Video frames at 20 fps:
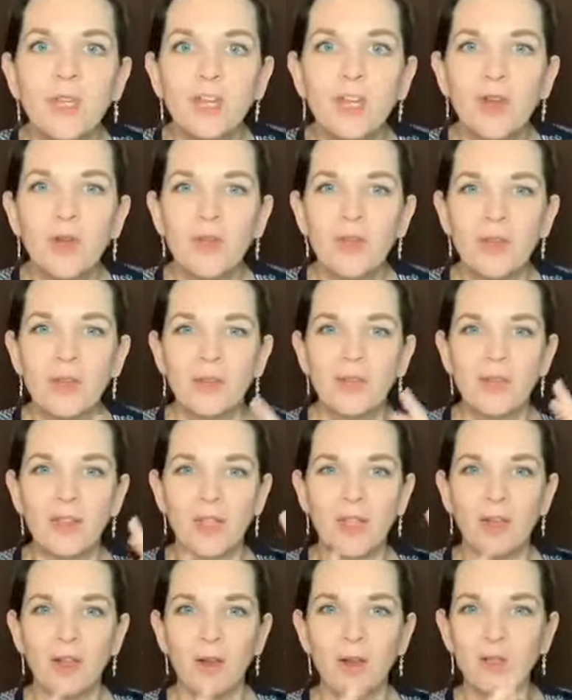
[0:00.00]
you know, the
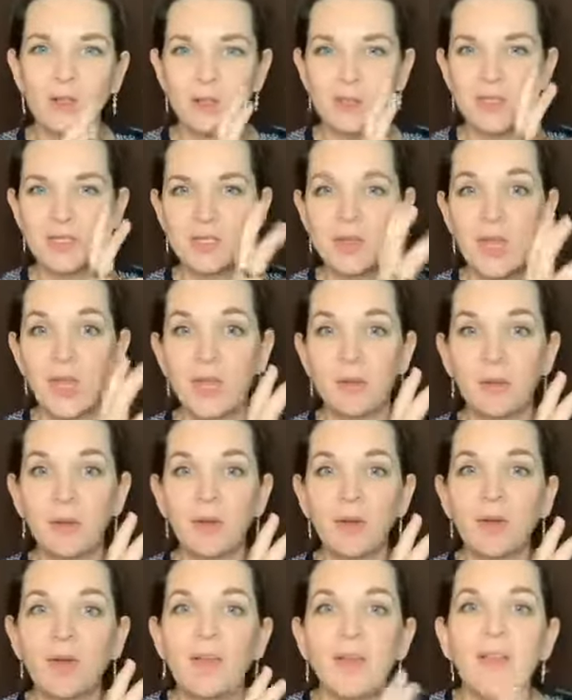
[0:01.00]
character
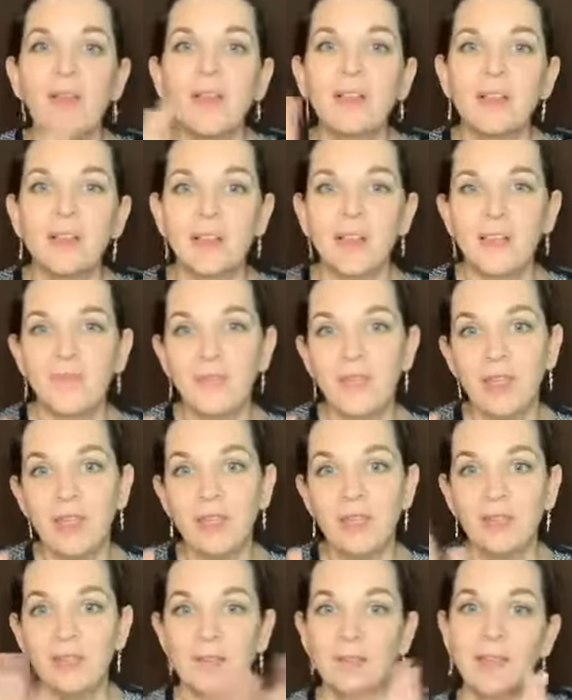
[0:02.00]
Slimer, like if
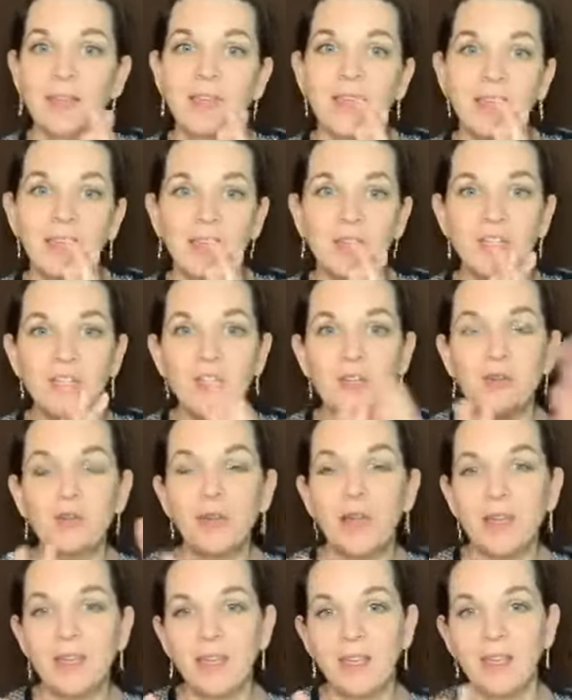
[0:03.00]
he like hits you,
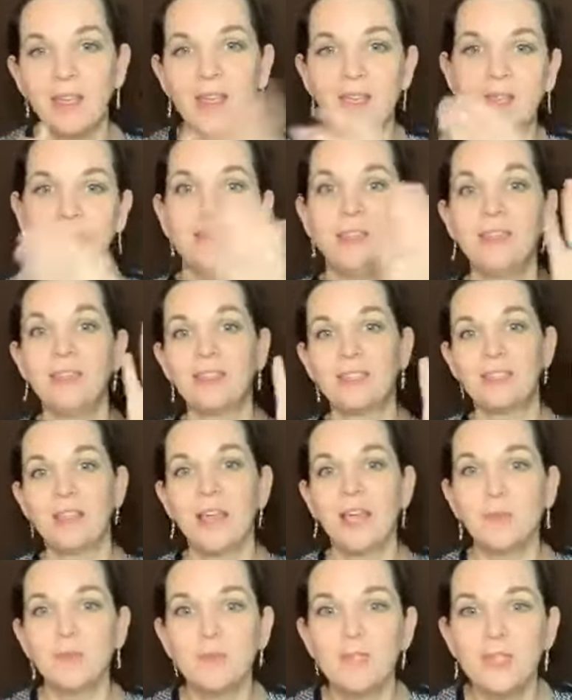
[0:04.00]
like he
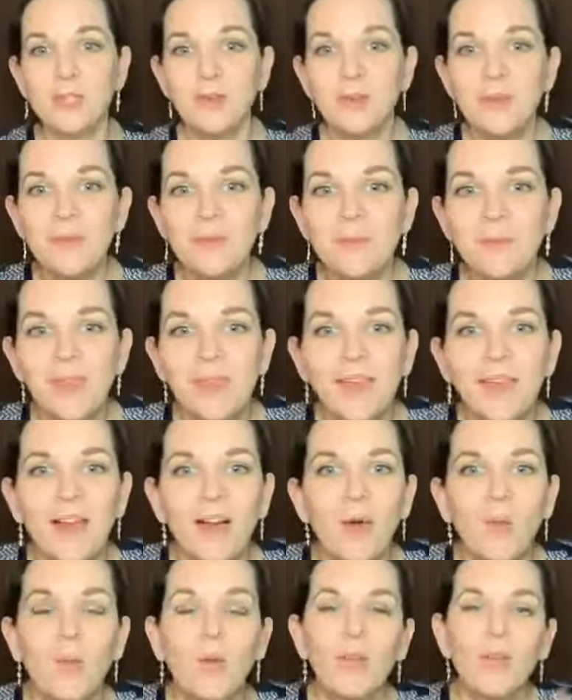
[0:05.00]
slimes you.
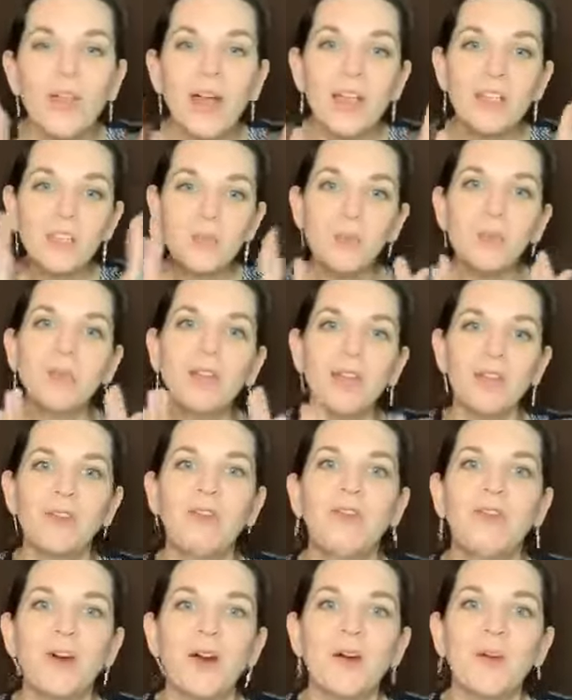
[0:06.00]
Well, that's what I
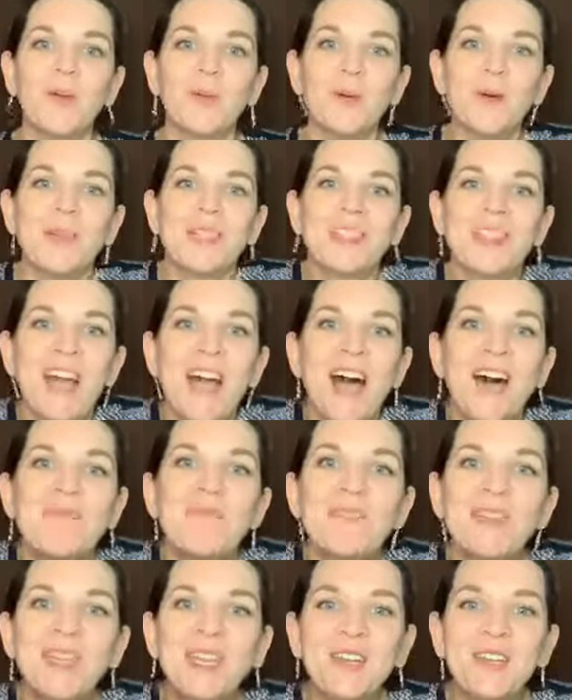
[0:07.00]
felt was
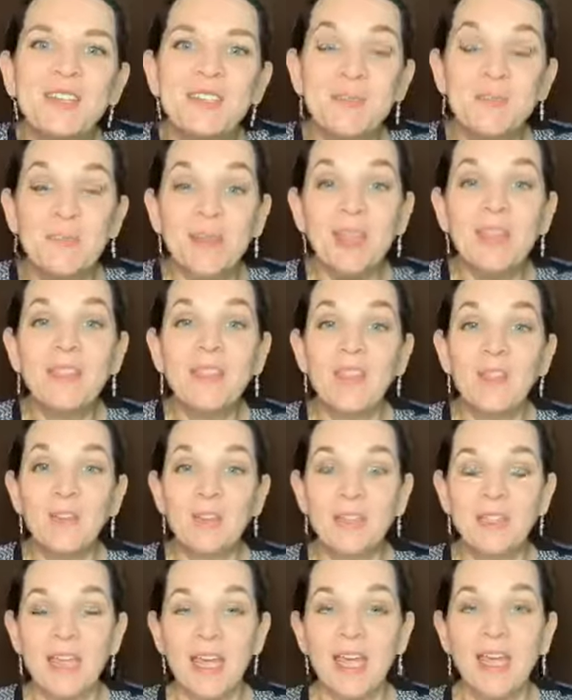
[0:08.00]
happening to me the
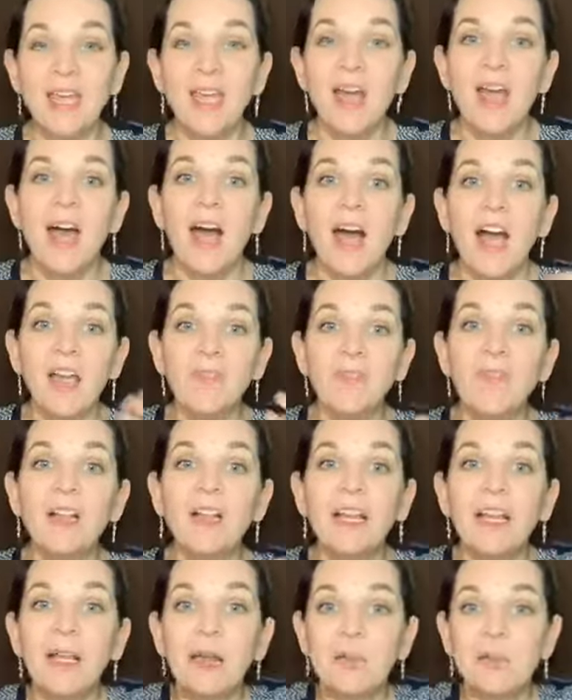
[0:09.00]
other day. I felt
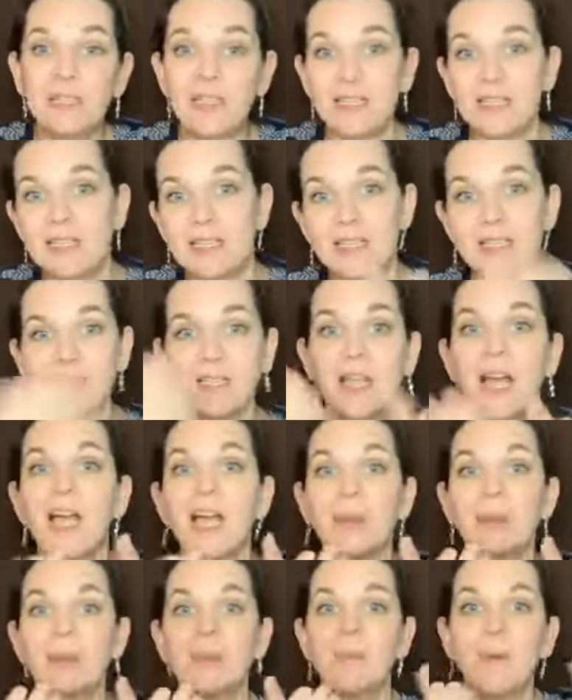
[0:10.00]
like I was getting
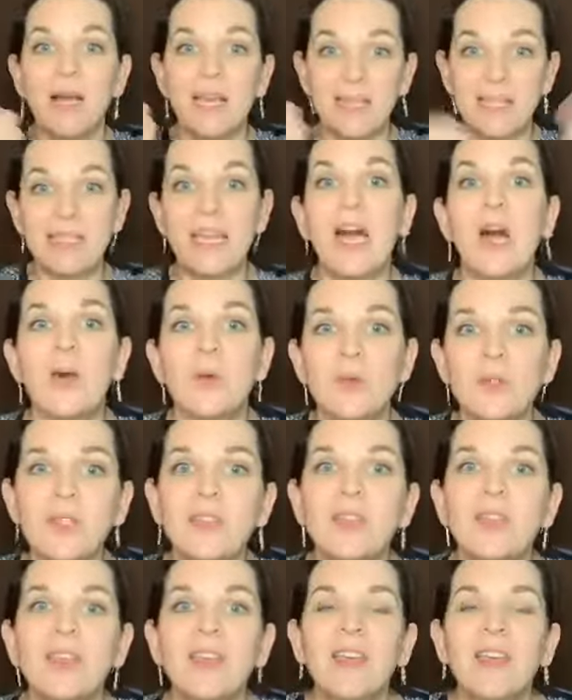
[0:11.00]
slimed by doubt,